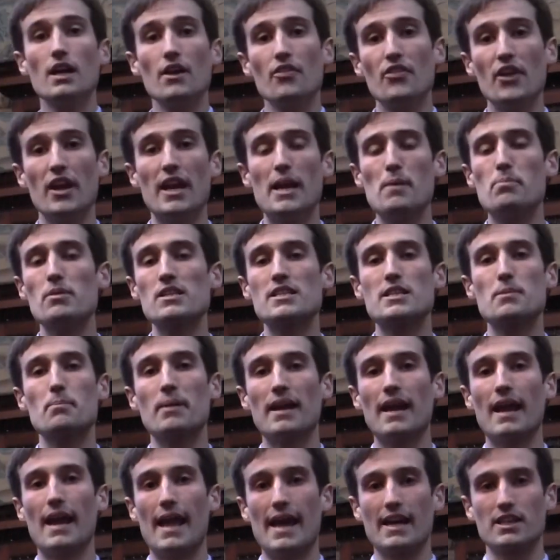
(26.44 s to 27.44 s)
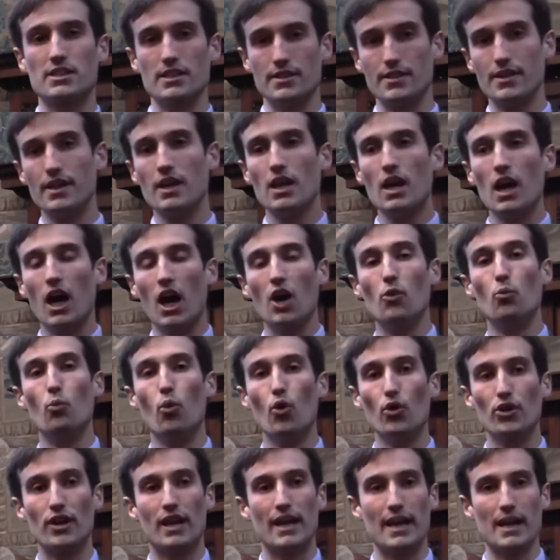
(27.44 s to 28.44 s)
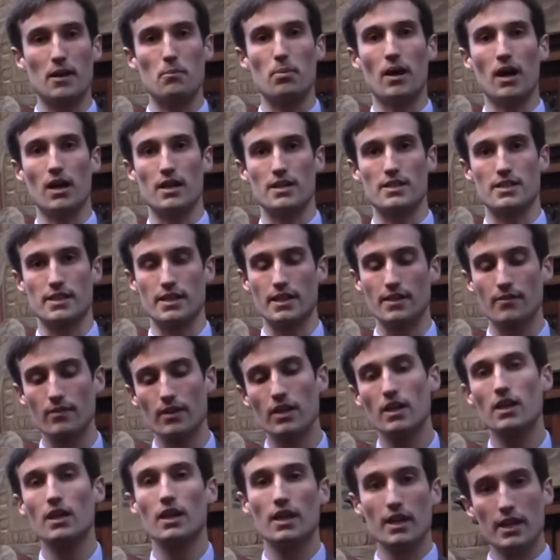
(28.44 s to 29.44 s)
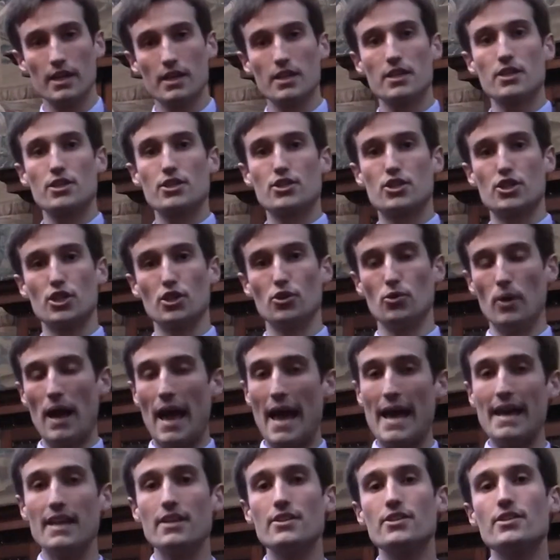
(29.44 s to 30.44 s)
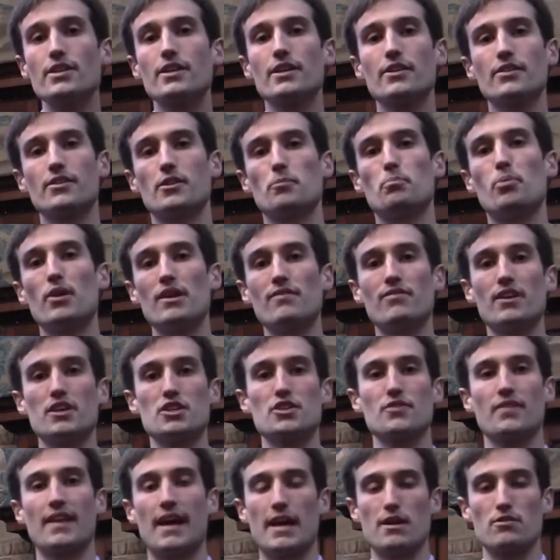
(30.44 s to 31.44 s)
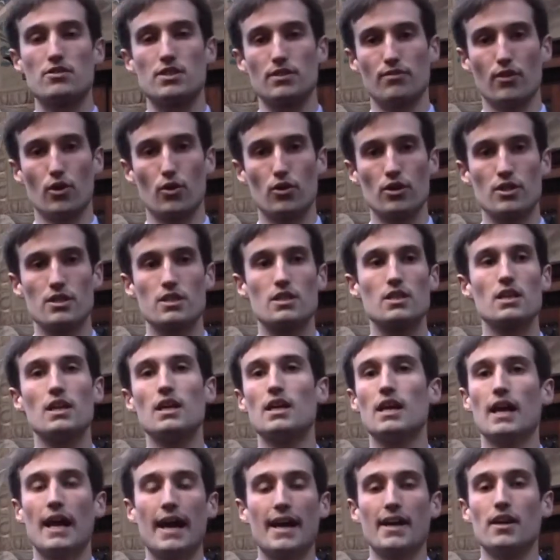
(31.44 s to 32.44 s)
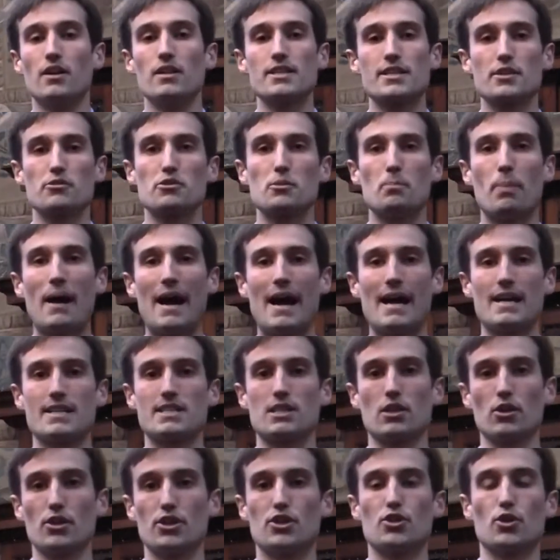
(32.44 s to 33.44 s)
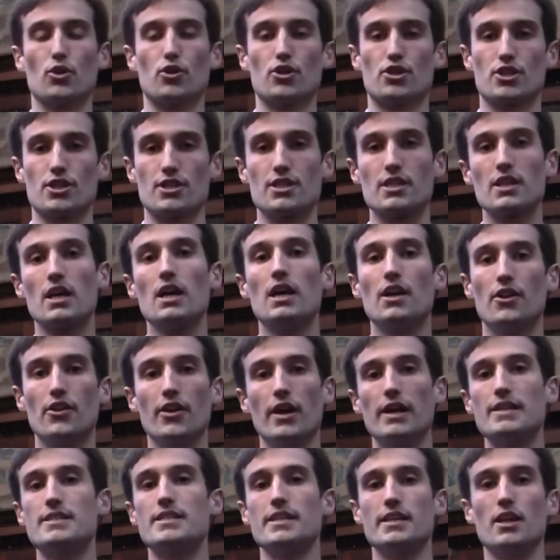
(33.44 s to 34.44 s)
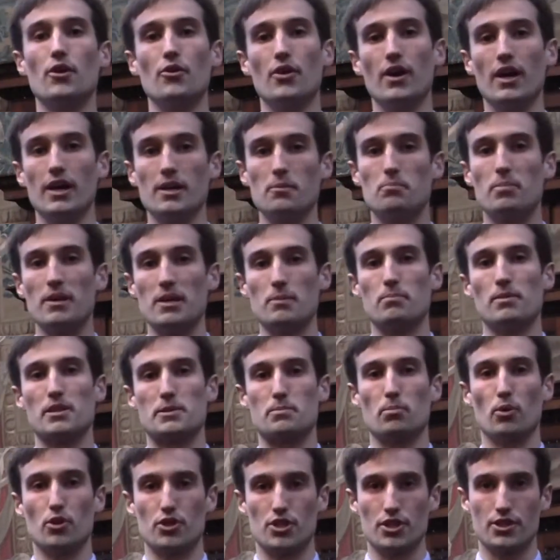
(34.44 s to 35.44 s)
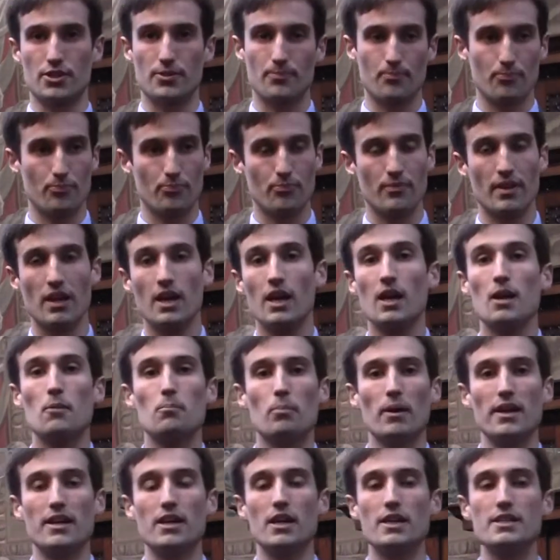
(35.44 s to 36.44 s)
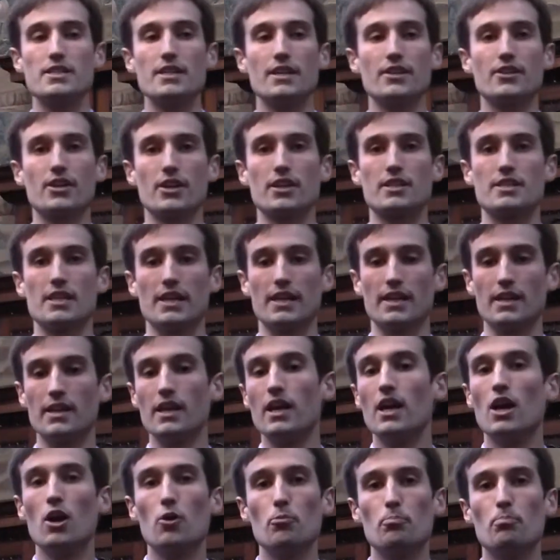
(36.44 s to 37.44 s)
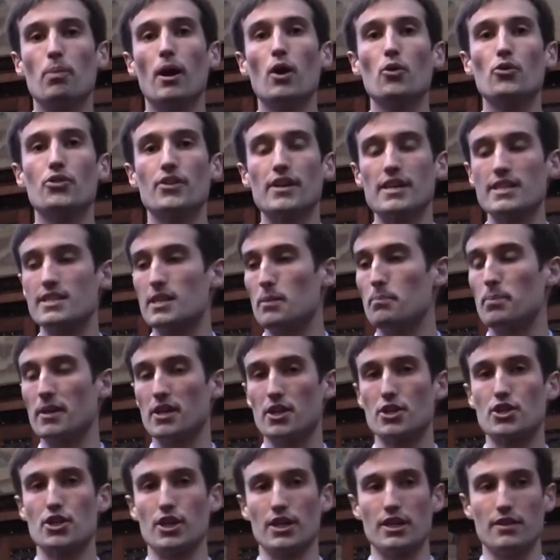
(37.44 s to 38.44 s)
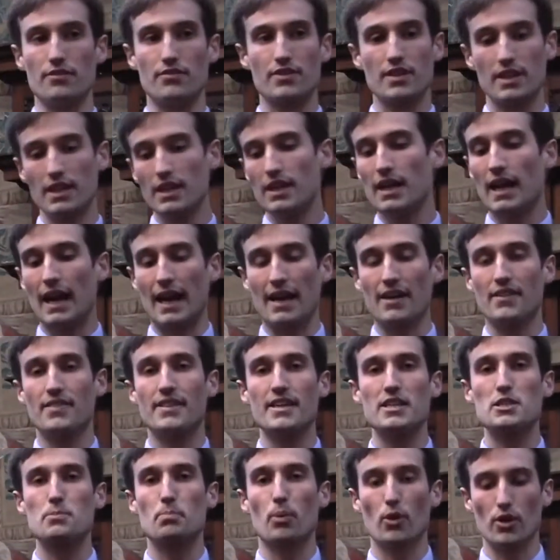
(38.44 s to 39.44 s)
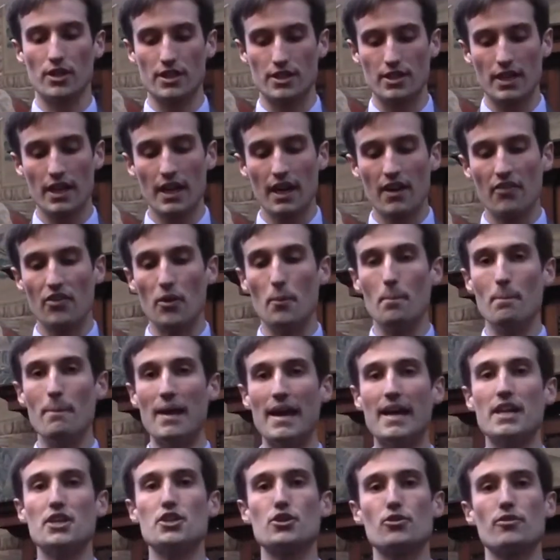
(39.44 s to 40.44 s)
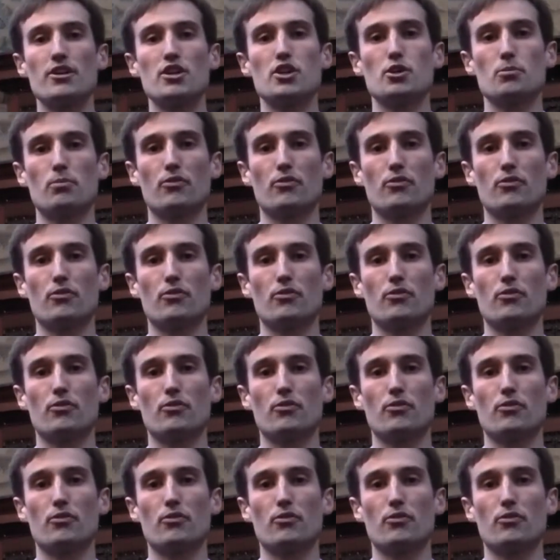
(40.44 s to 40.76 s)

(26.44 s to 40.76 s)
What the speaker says: The Liberals had been elected on one clear policy: to end the privilege of the House of Lords and also to pass Lloyd George's 1909 People's Budget. By 1913, both these had been achieved, and at this point, the major issue